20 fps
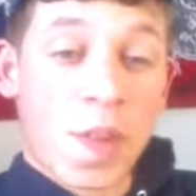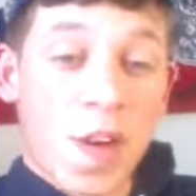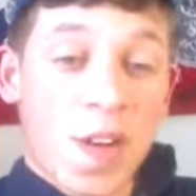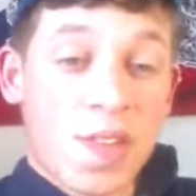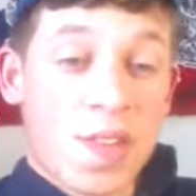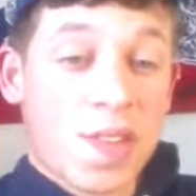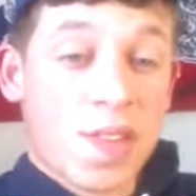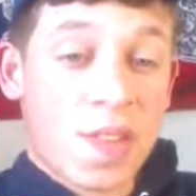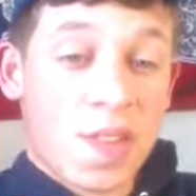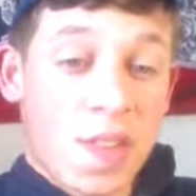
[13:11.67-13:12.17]
was my
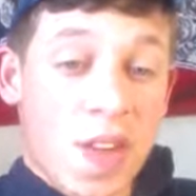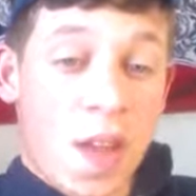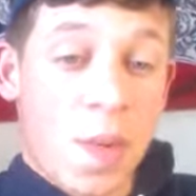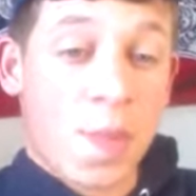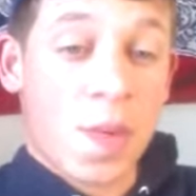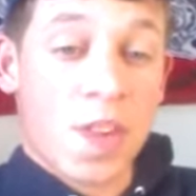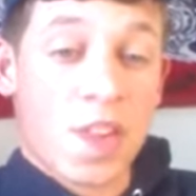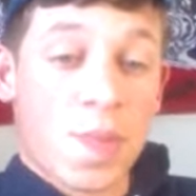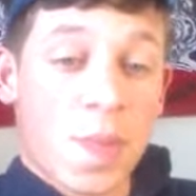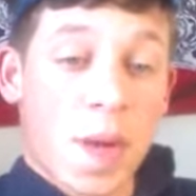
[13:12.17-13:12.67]
first
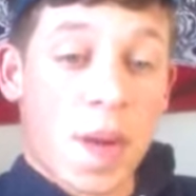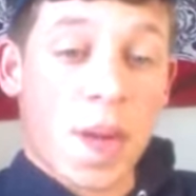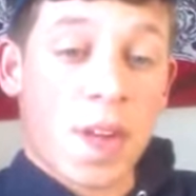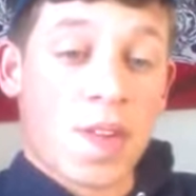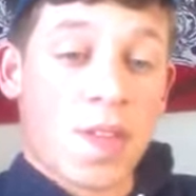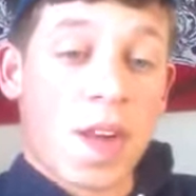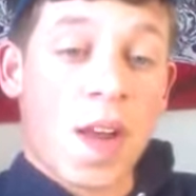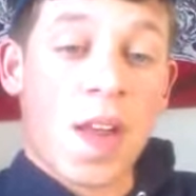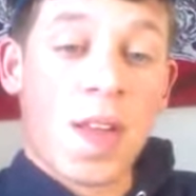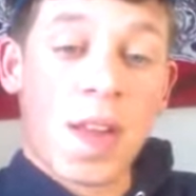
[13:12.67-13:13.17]
dipping
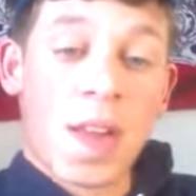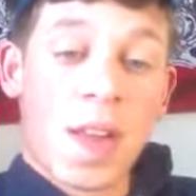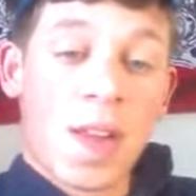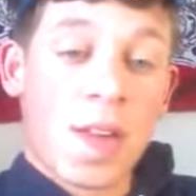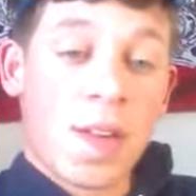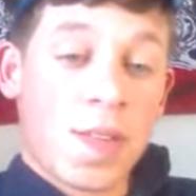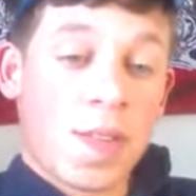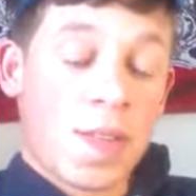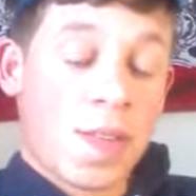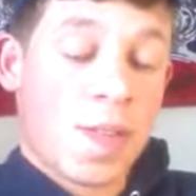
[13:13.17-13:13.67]
experience right
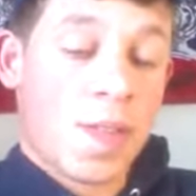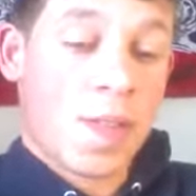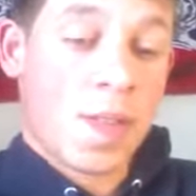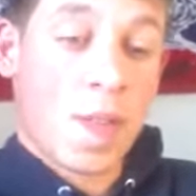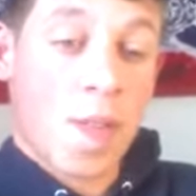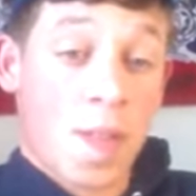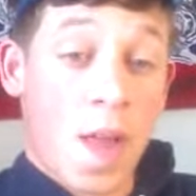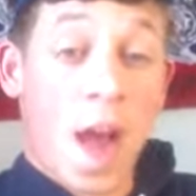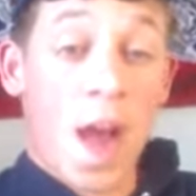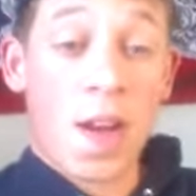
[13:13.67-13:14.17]
there, and
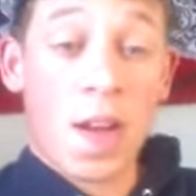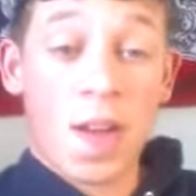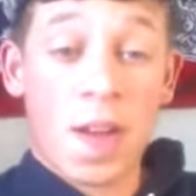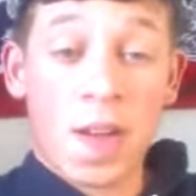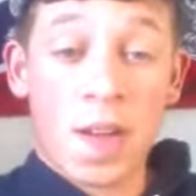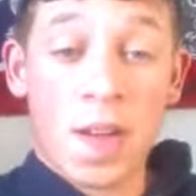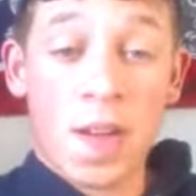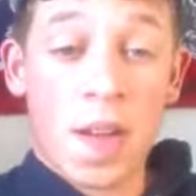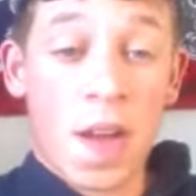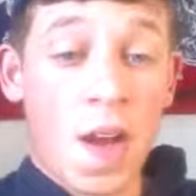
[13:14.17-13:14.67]
a lot
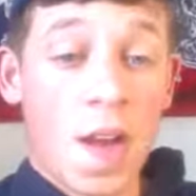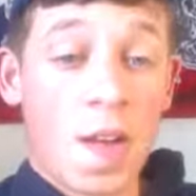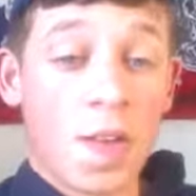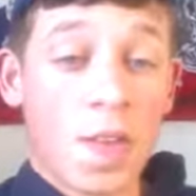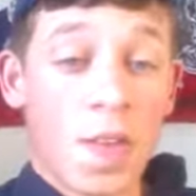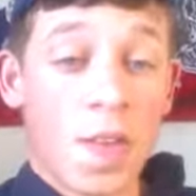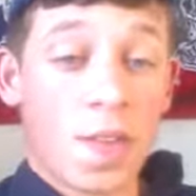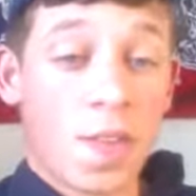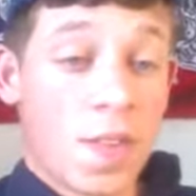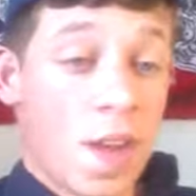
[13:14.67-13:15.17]
of
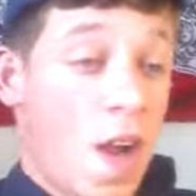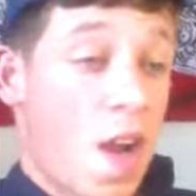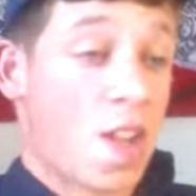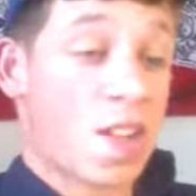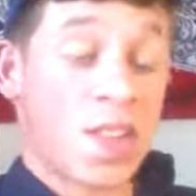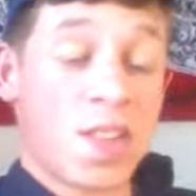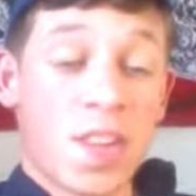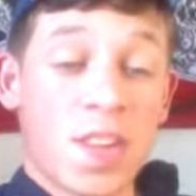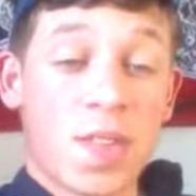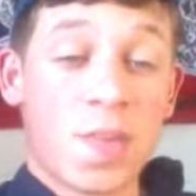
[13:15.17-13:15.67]
other
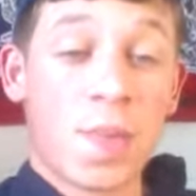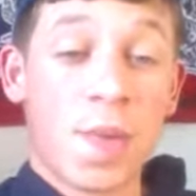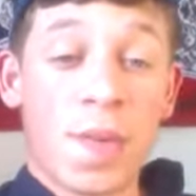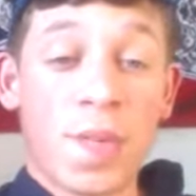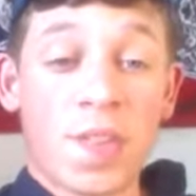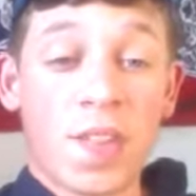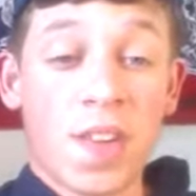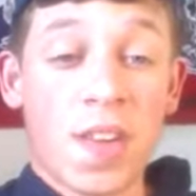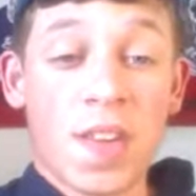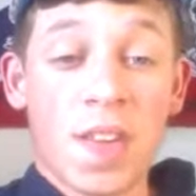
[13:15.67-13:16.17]
nonsense
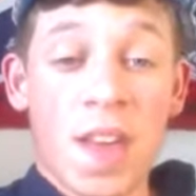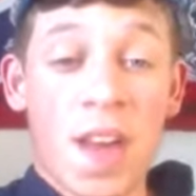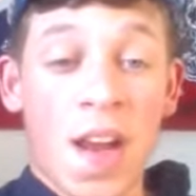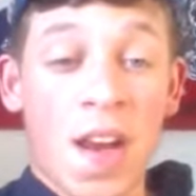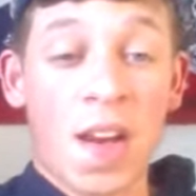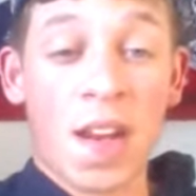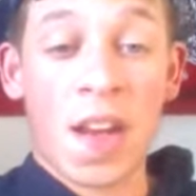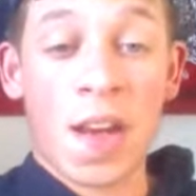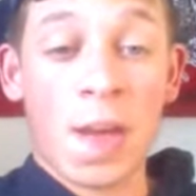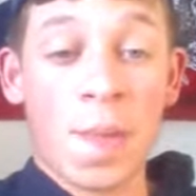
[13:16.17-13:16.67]
bullshit that
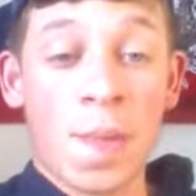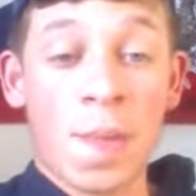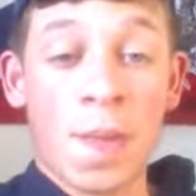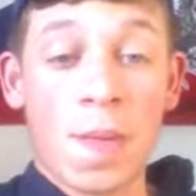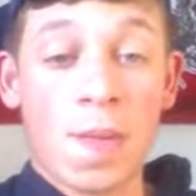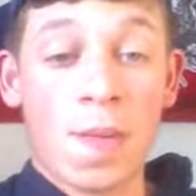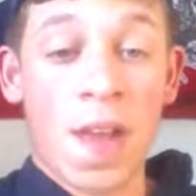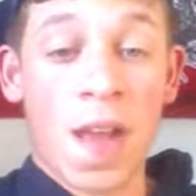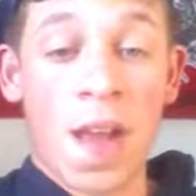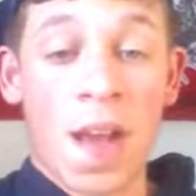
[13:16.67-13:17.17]

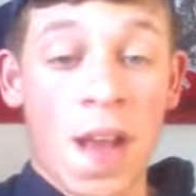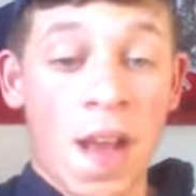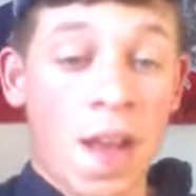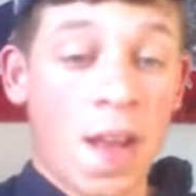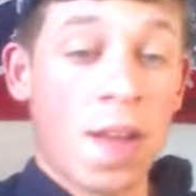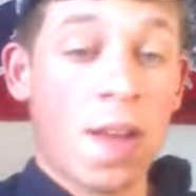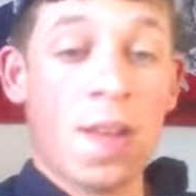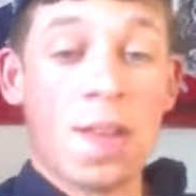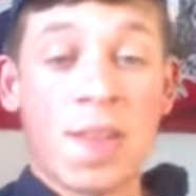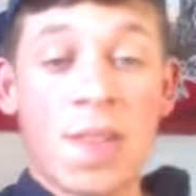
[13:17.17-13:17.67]

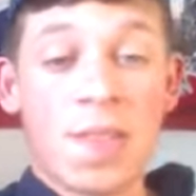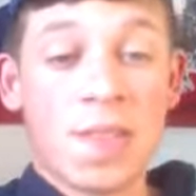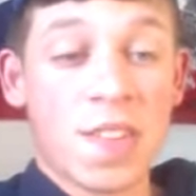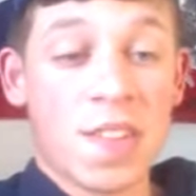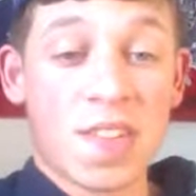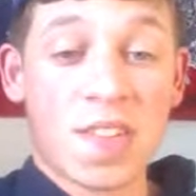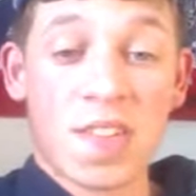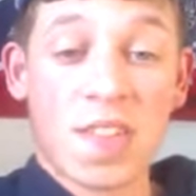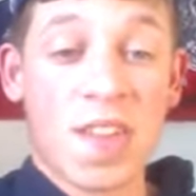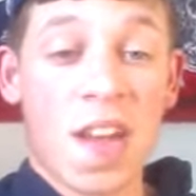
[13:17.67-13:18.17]
I
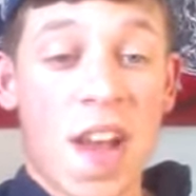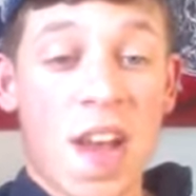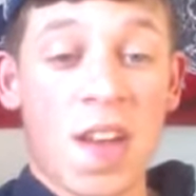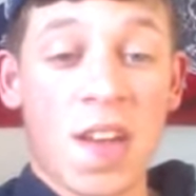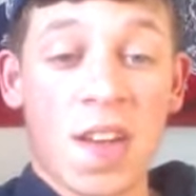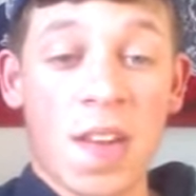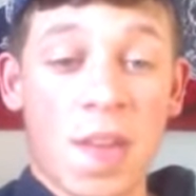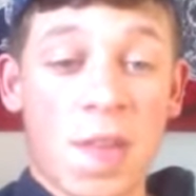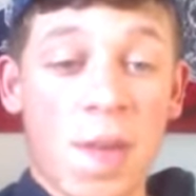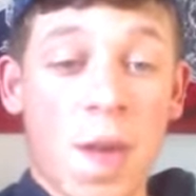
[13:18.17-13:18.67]
just
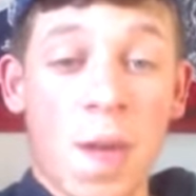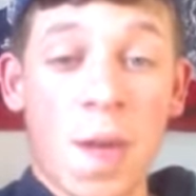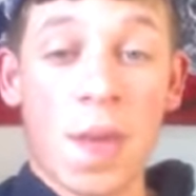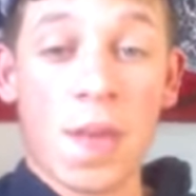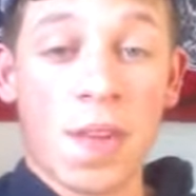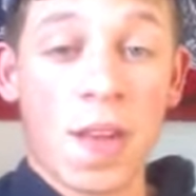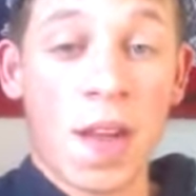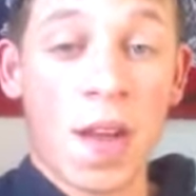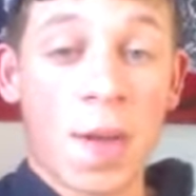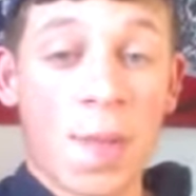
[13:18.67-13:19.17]
decided to throw
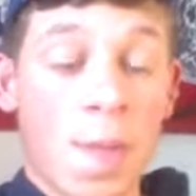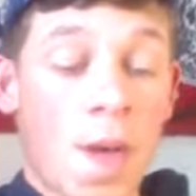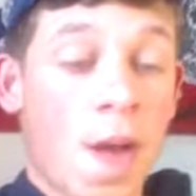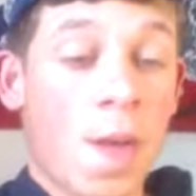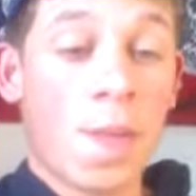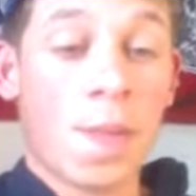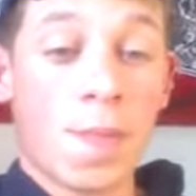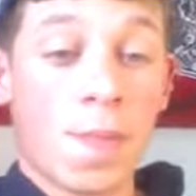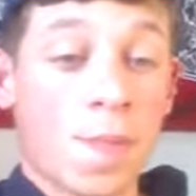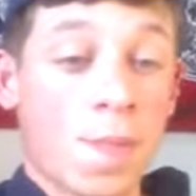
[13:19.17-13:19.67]
in there
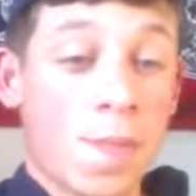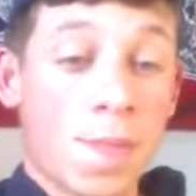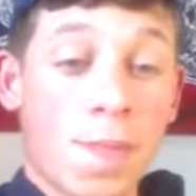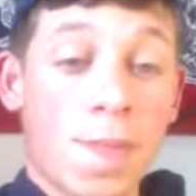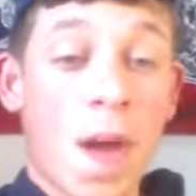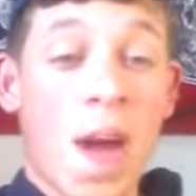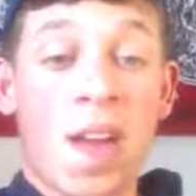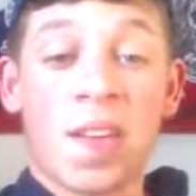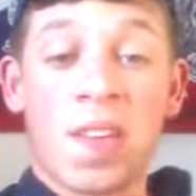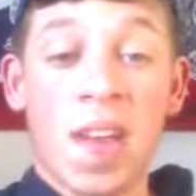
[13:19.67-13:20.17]
about
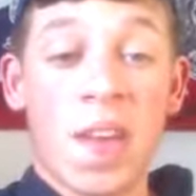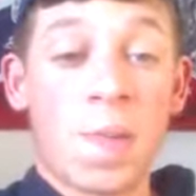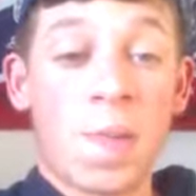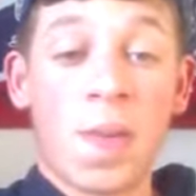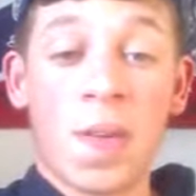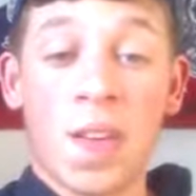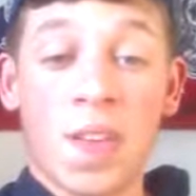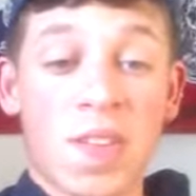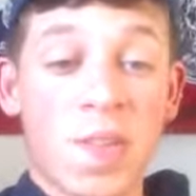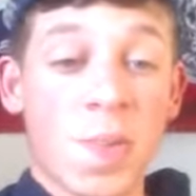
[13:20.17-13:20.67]
my
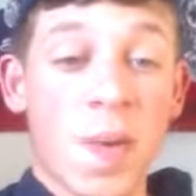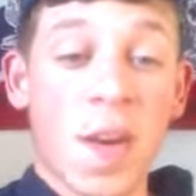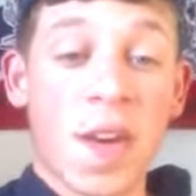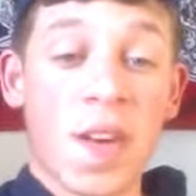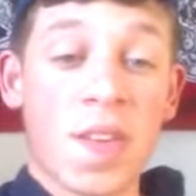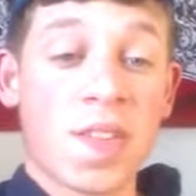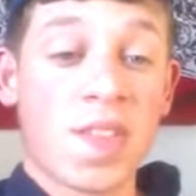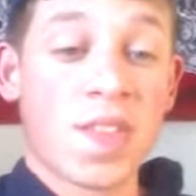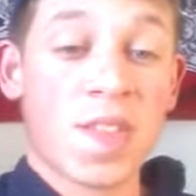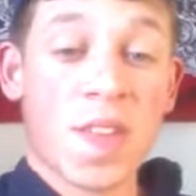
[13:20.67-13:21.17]
dipping
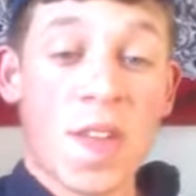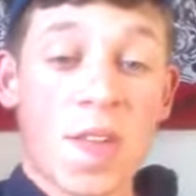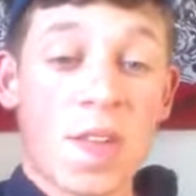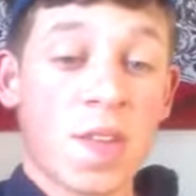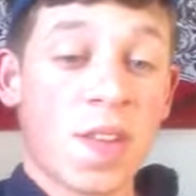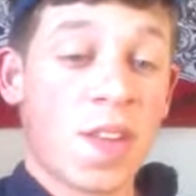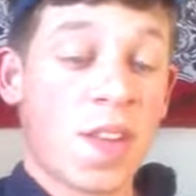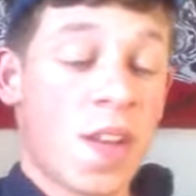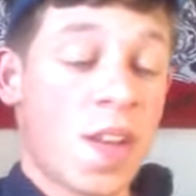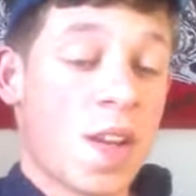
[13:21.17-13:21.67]
experiences
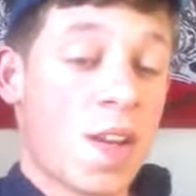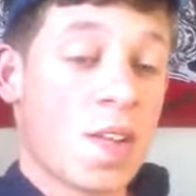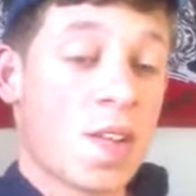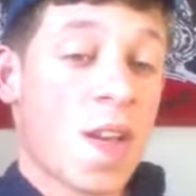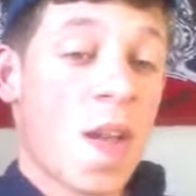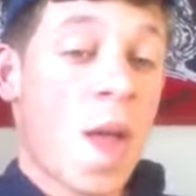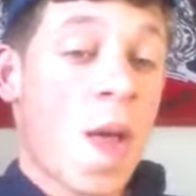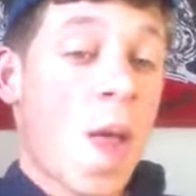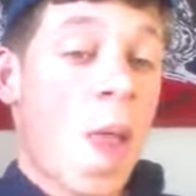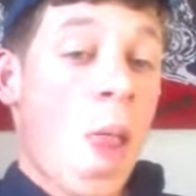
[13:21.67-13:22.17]
over the
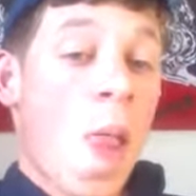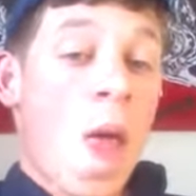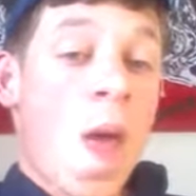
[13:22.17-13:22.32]
years.